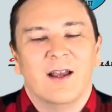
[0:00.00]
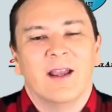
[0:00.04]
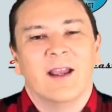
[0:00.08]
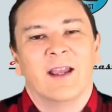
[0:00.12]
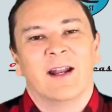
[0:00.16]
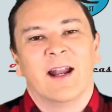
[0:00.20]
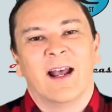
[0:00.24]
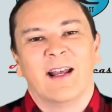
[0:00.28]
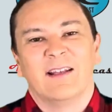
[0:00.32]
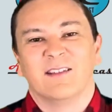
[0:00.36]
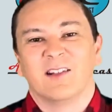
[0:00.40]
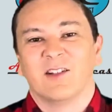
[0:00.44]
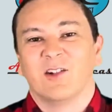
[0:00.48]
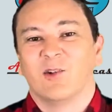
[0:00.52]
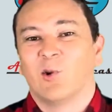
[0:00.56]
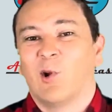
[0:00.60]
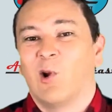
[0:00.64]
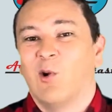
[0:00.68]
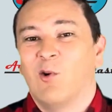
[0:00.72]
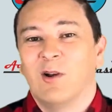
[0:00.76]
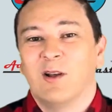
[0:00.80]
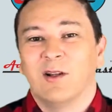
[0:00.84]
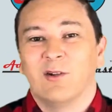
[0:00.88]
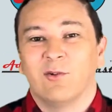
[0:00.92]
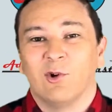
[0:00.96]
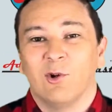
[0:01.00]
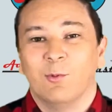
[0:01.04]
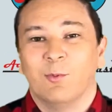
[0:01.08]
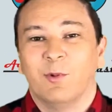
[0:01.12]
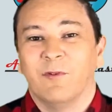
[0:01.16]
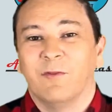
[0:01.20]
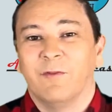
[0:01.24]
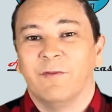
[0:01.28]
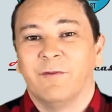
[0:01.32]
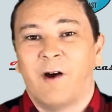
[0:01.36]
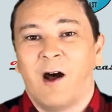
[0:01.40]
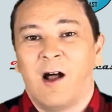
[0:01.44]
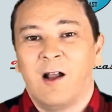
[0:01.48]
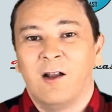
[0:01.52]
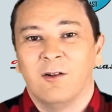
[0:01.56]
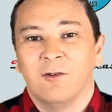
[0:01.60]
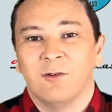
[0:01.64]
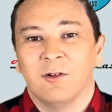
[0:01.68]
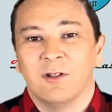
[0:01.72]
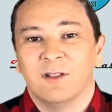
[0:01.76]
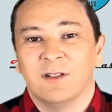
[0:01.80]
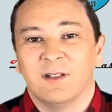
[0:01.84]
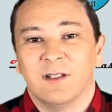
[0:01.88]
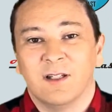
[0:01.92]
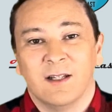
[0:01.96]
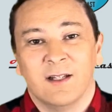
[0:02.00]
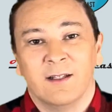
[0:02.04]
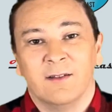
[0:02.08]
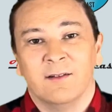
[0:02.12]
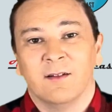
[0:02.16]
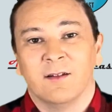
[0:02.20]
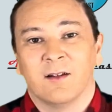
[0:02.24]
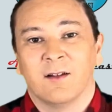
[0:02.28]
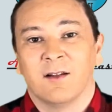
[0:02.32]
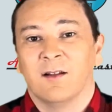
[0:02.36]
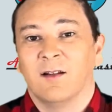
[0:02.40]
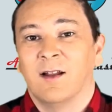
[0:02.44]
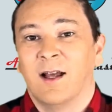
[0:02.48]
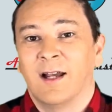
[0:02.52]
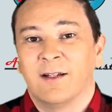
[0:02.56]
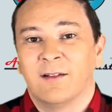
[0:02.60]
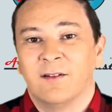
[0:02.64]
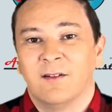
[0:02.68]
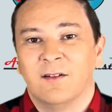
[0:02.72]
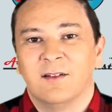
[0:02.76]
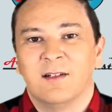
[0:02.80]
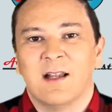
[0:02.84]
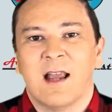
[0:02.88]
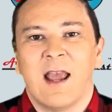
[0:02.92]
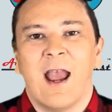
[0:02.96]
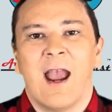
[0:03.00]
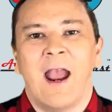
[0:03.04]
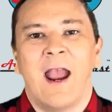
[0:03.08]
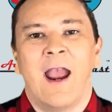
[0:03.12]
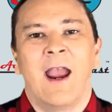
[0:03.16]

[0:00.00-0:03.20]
It has a growing group of followers in the collectors